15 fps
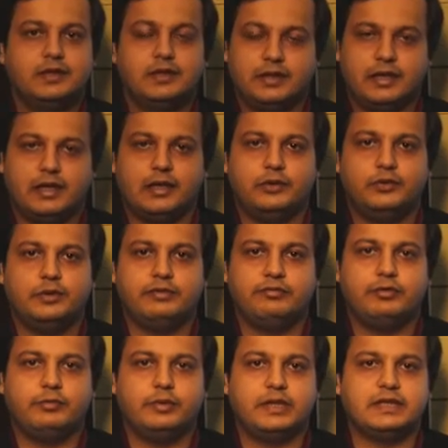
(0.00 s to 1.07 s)
Hello
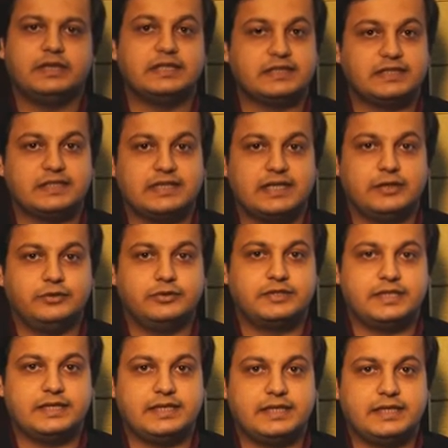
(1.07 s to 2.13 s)
everyone, this is Anuj
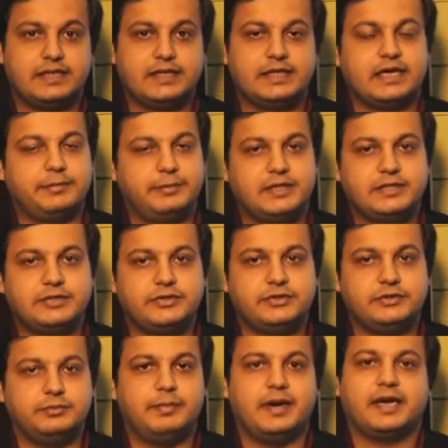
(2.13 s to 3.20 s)
Sethi coming to
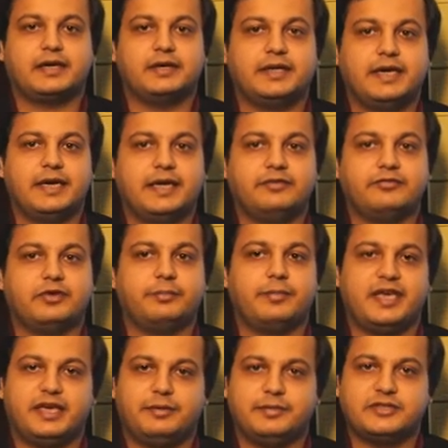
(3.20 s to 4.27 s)
you back again from
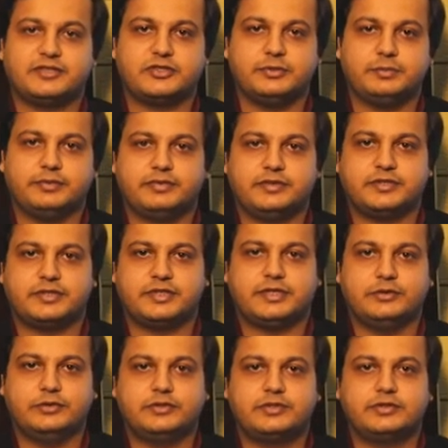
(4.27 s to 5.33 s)
AMS Group of
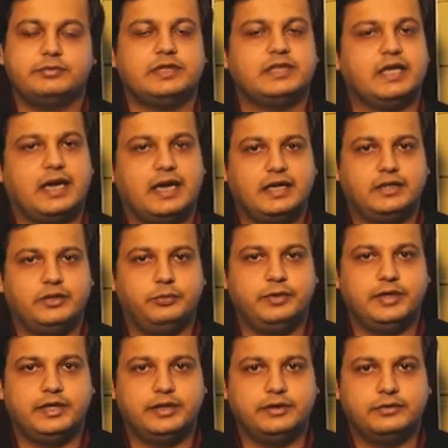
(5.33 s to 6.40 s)
Institutes with another
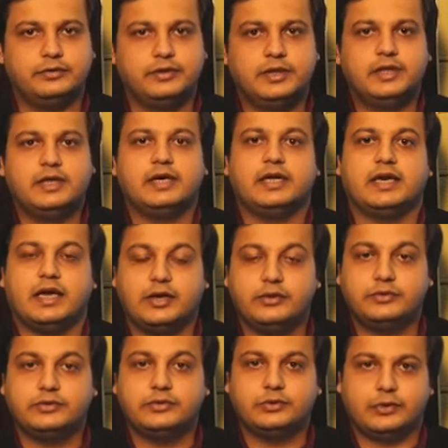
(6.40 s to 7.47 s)
video on
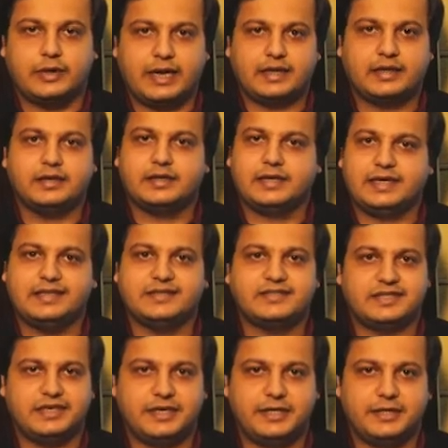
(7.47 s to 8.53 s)
how to crack a case
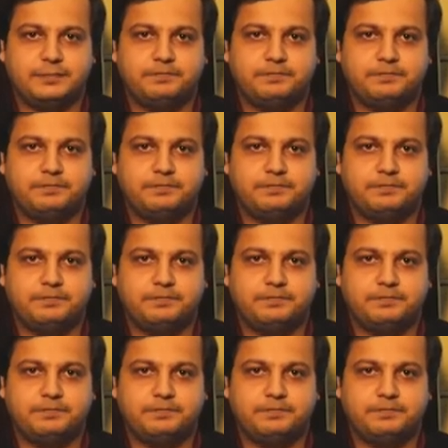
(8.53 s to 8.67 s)
study.